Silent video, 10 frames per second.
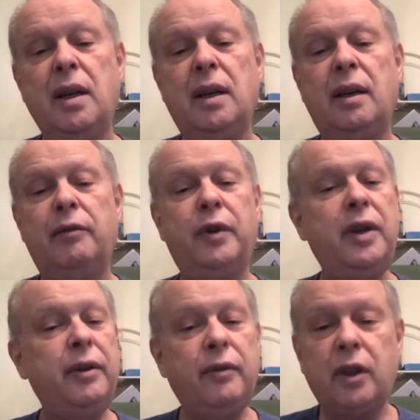a very
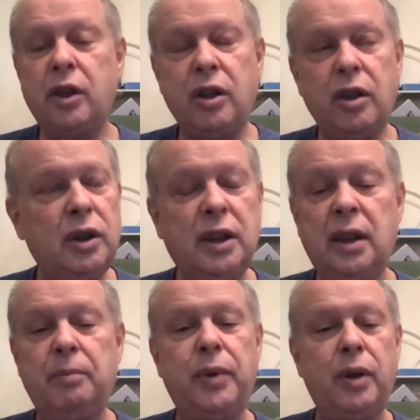cute little
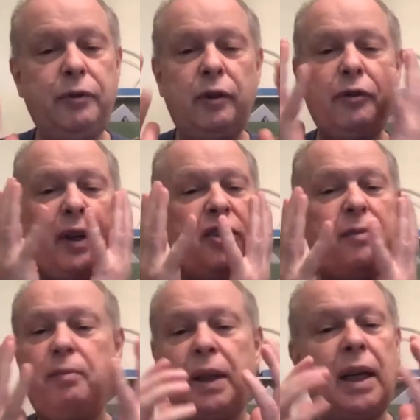beautiful-faced
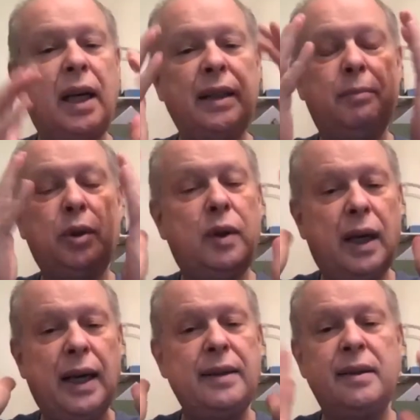blonde, blue
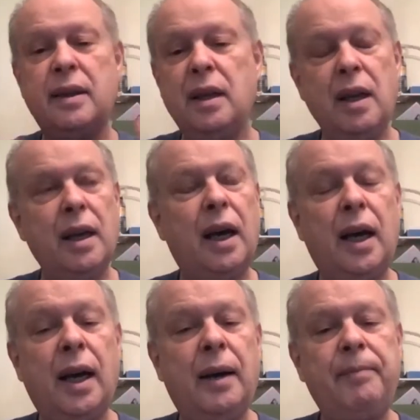eyes,
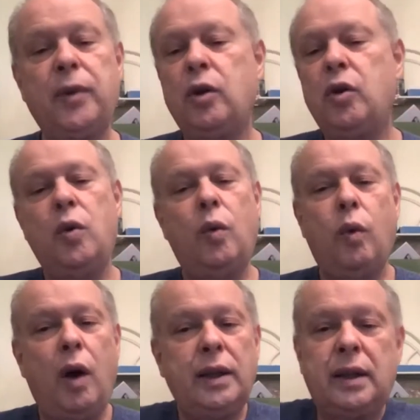um, who
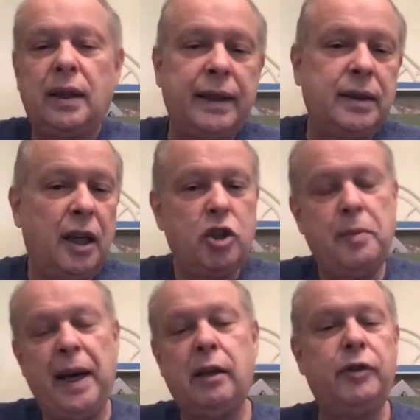walked like the
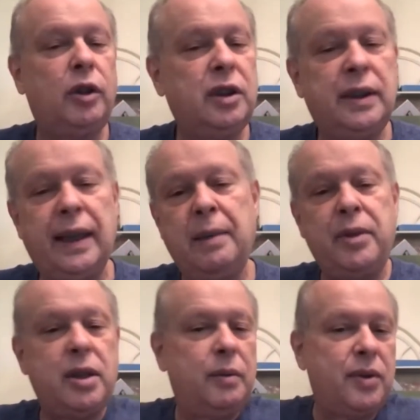Hunchback of Notre Dame.
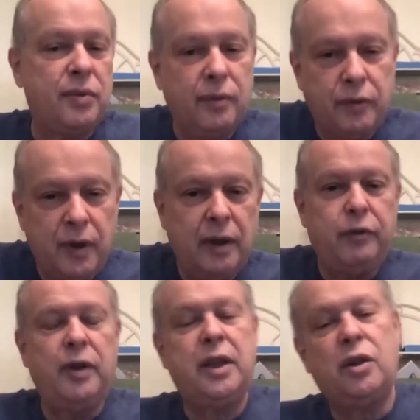She was very,
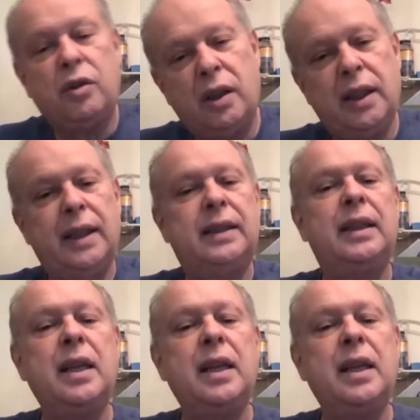very crooked, and